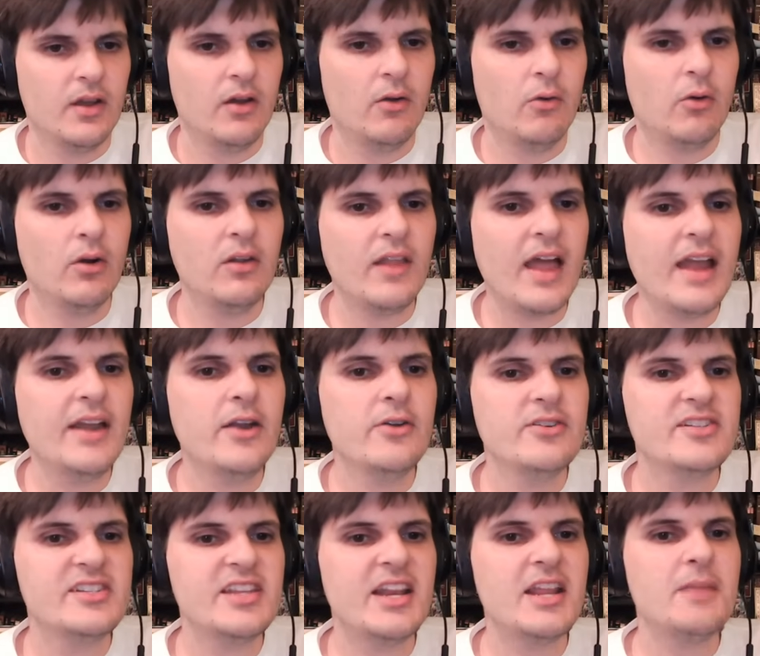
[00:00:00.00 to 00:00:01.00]
Orlando
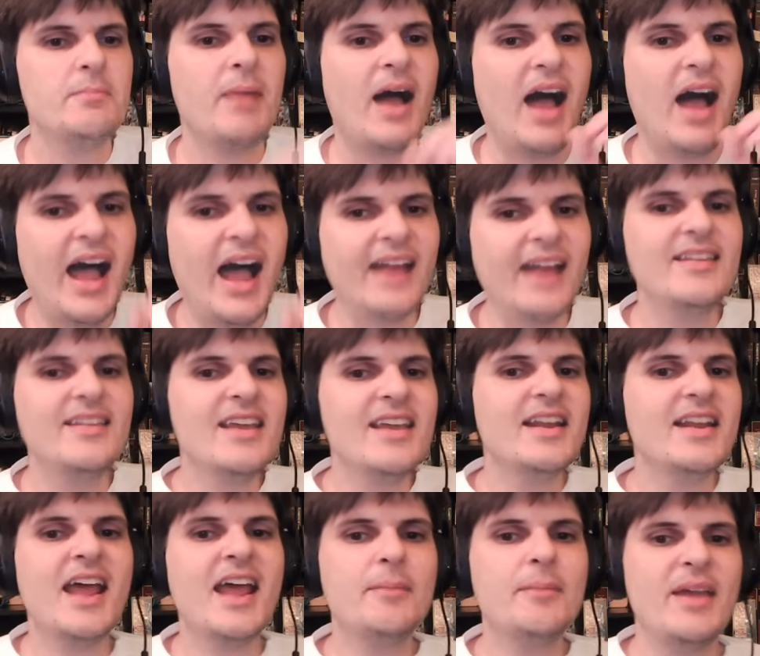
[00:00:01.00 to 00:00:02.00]
is sitting behind the
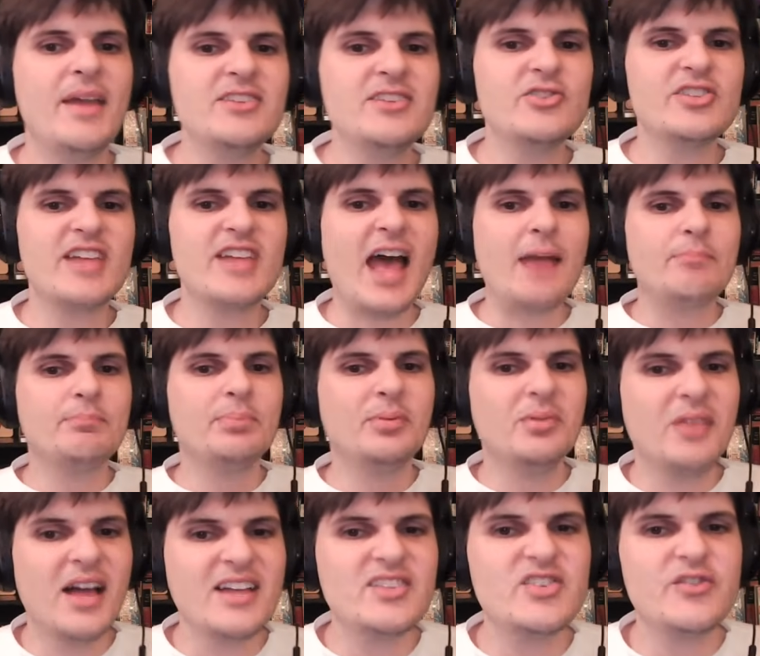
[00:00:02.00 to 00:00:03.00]
Indiana Pacers at
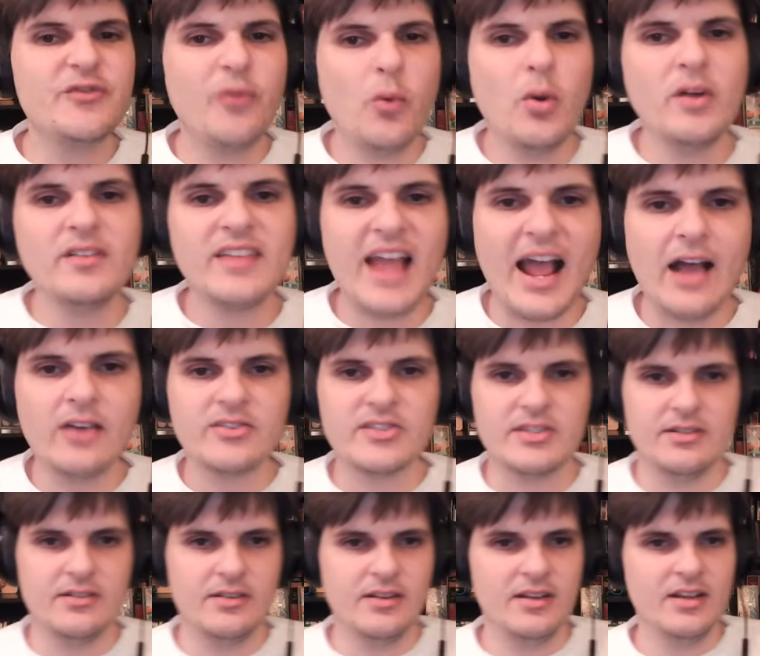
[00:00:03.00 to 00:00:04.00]
plus four
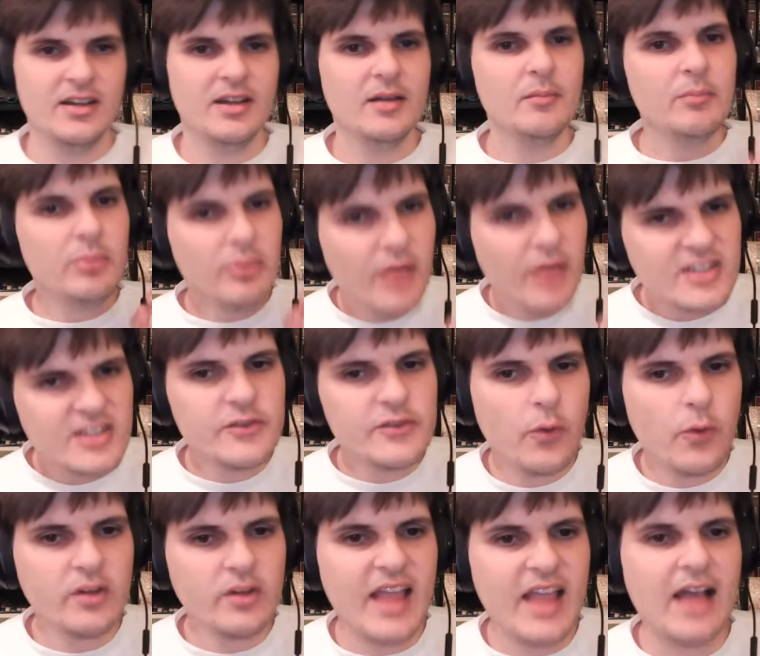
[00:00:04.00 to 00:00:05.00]
thousand, plus
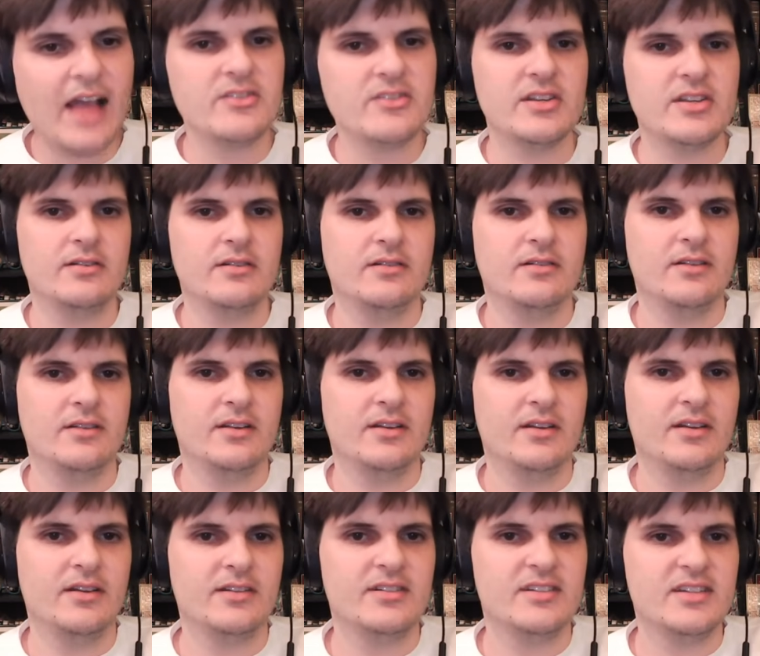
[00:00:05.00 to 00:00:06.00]
four thousand
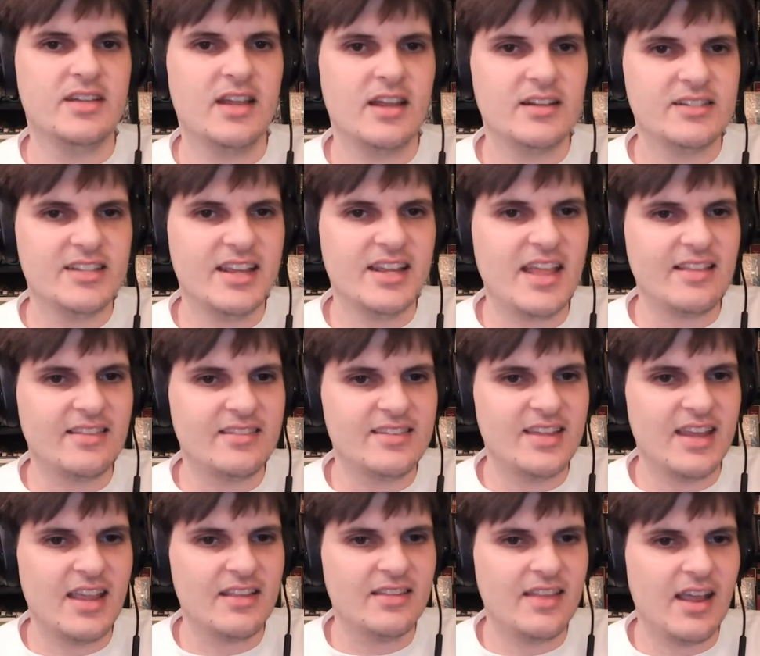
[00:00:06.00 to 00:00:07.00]
to to get to
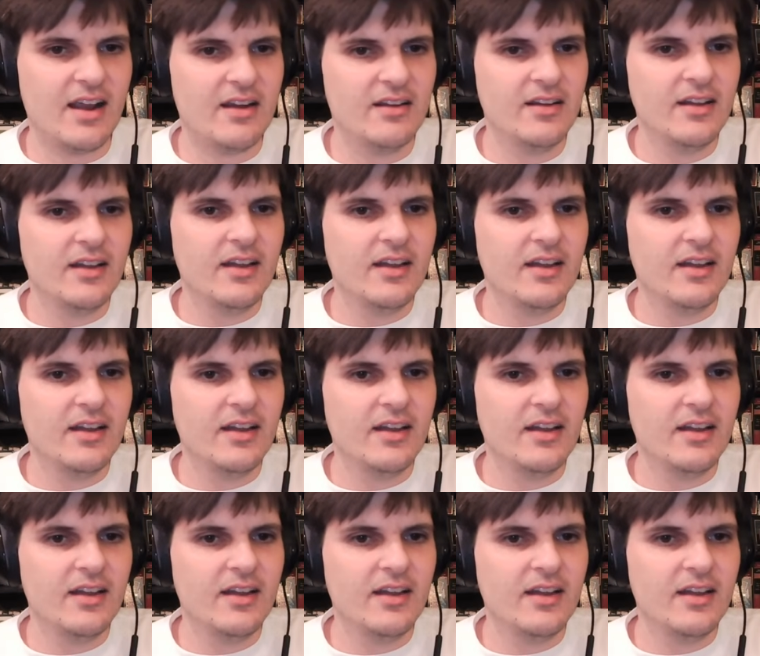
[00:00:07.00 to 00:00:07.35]
get there.